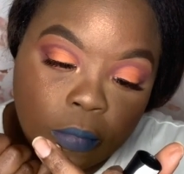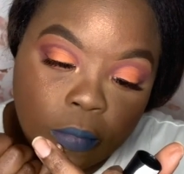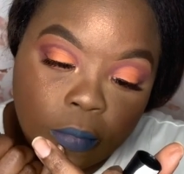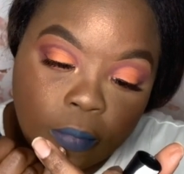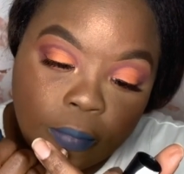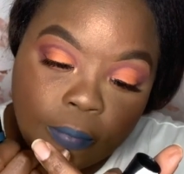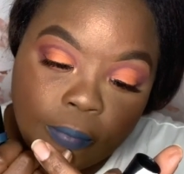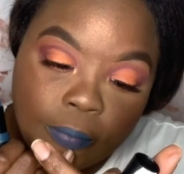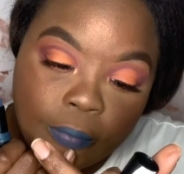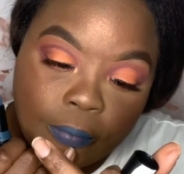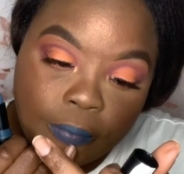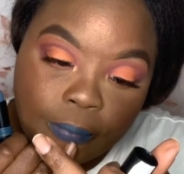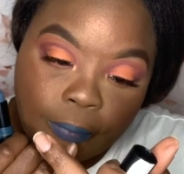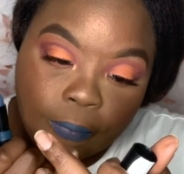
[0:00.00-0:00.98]
because I
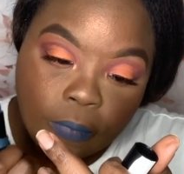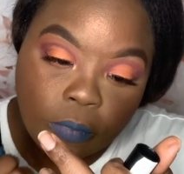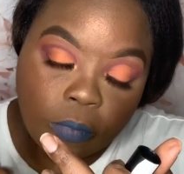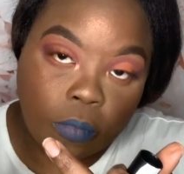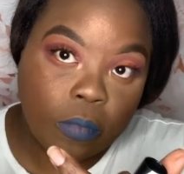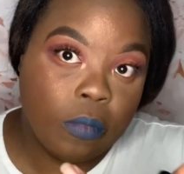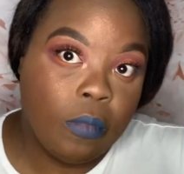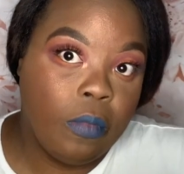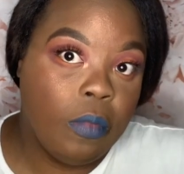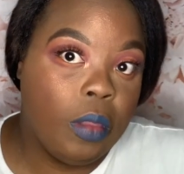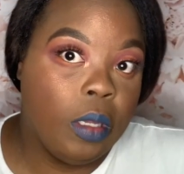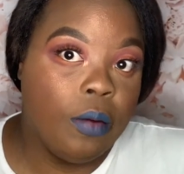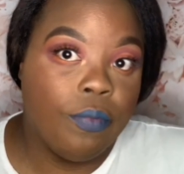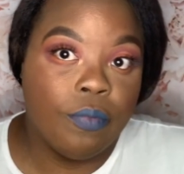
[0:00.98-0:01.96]
really like it. And
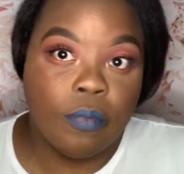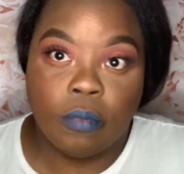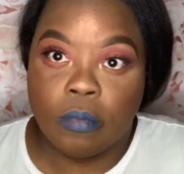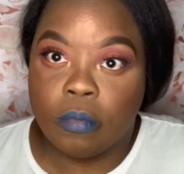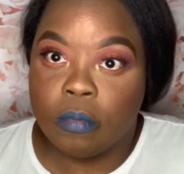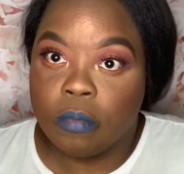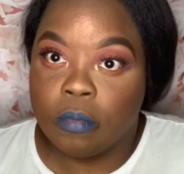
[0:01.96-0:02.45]
it's not